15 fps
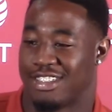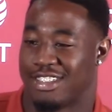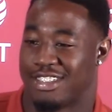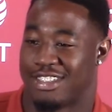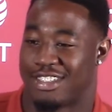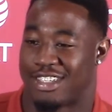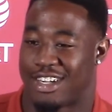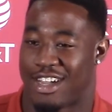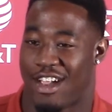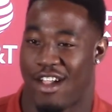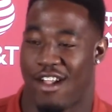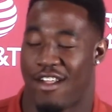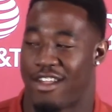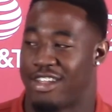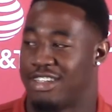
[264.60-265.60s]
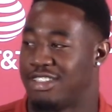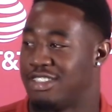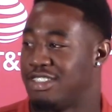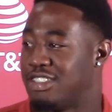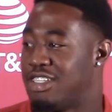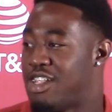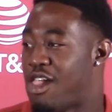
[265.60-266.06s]
that's
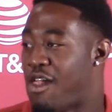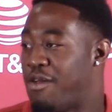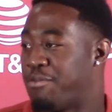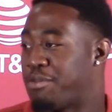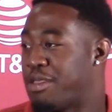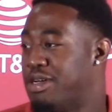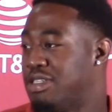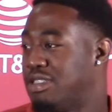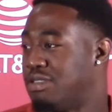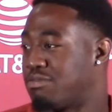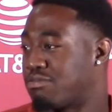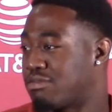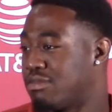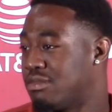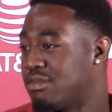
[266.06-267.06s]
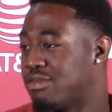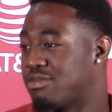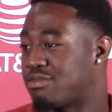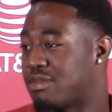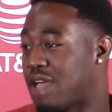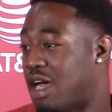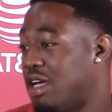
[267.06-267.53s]
bad. Um,
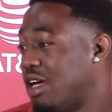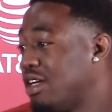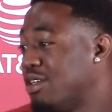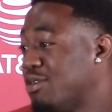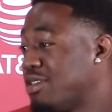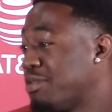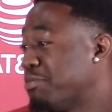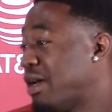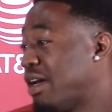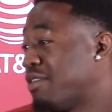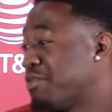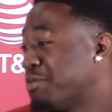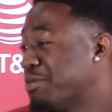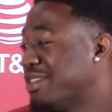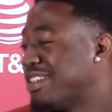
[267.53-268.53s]
I, it wasn't bad for me.